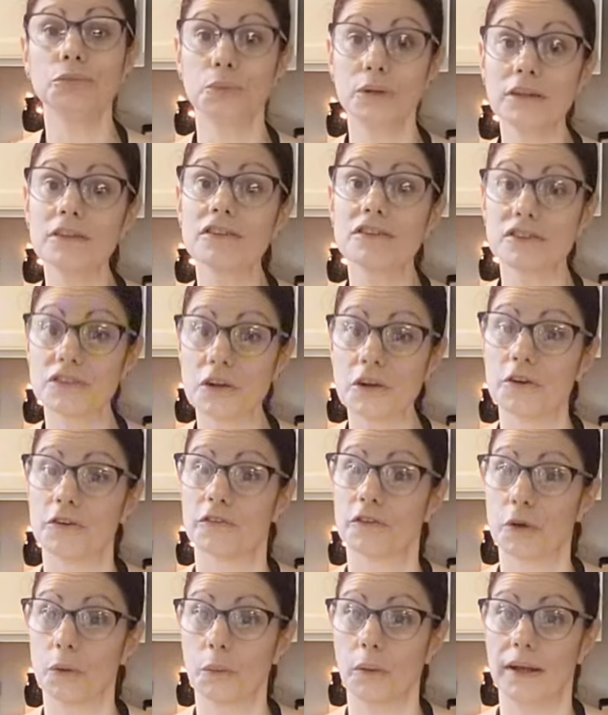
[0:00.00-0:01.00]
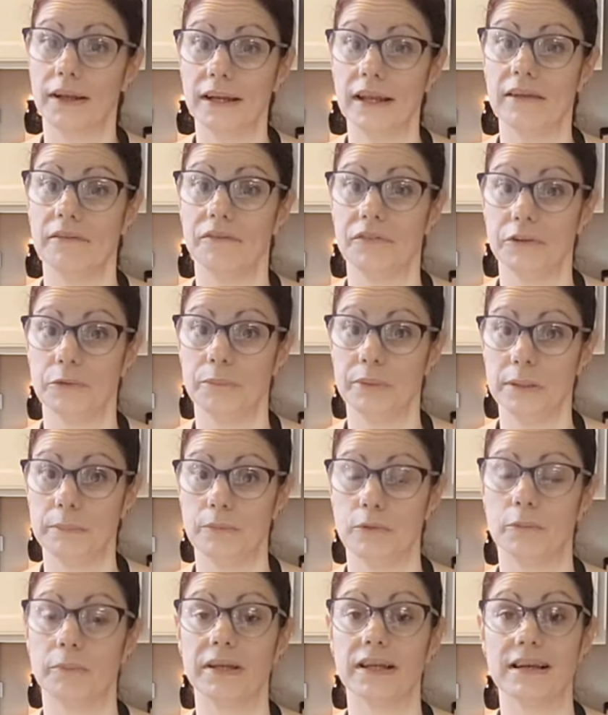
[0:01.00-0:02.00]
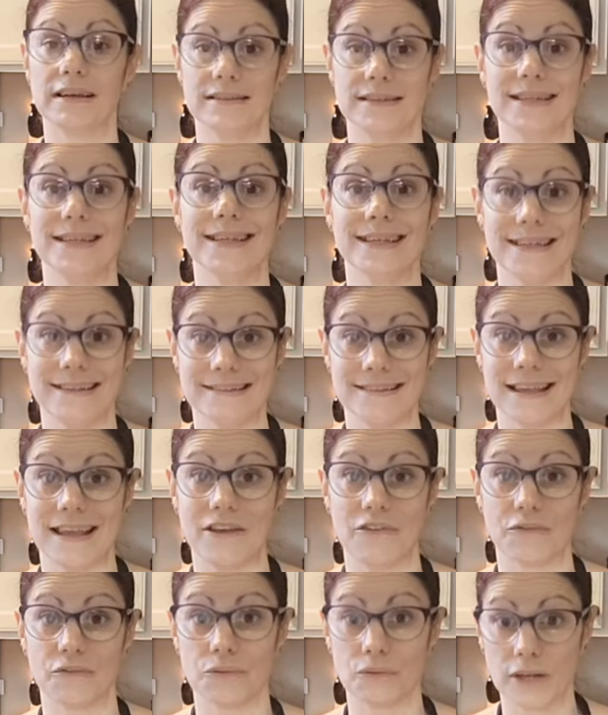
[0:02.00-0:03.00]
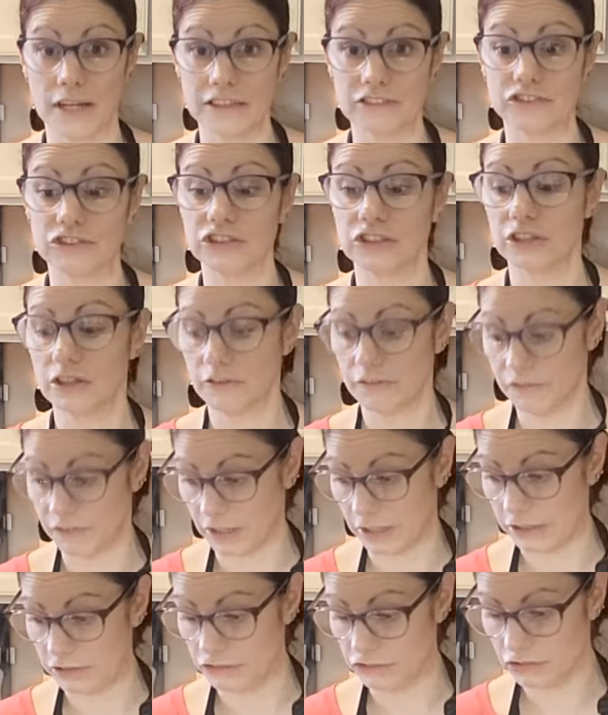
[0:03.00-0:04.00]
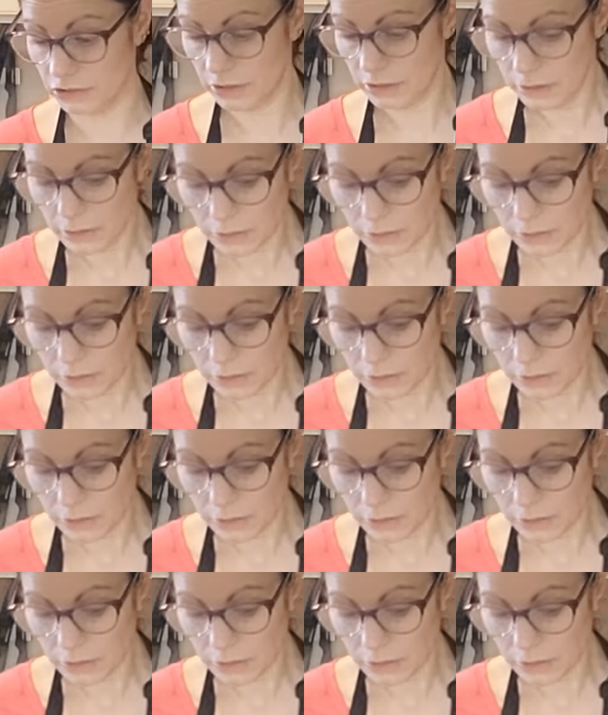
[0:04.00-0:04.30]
will serve quite a few people because it is a rich fudge.